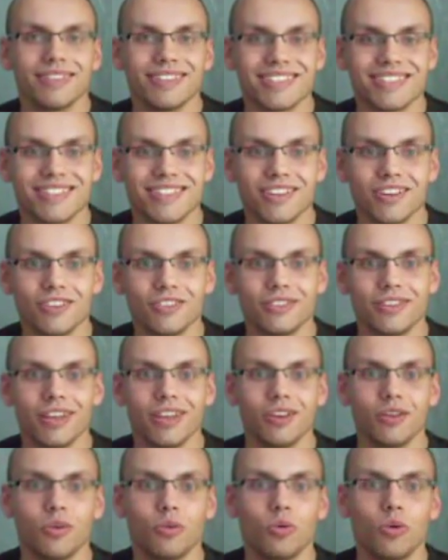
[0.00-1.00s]
still
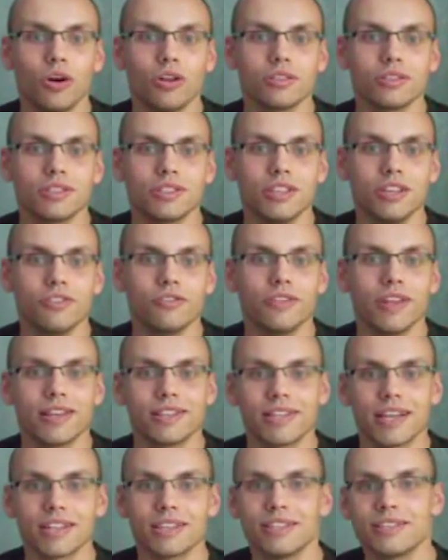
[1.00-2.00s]
they won't give
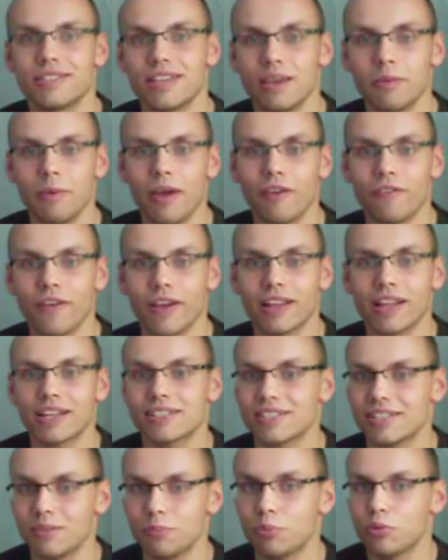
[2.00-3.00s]
exactly the same effect
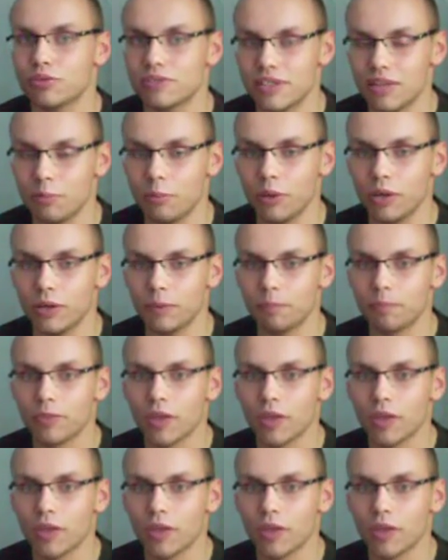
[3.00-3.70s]
as simple sleeping.